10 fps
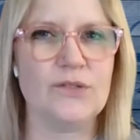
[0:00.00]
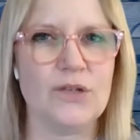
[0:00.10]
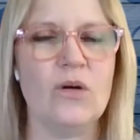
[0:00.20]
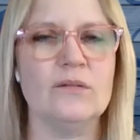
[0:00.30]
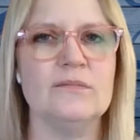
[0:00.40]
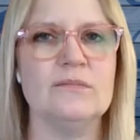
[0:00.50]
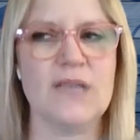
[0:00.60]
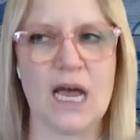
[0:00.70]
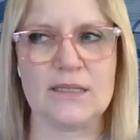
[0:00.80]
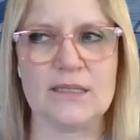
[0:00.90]
told,
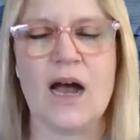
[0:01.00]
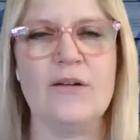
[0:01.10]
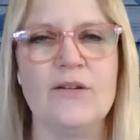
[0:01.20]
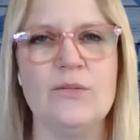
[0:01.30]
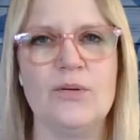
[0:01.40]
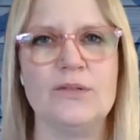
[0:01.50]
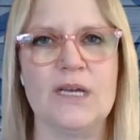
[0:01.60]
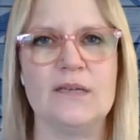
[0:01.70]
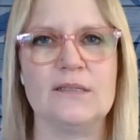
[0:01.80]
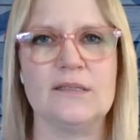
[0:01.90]
that's not how you
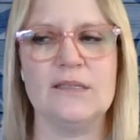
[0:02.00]
protest.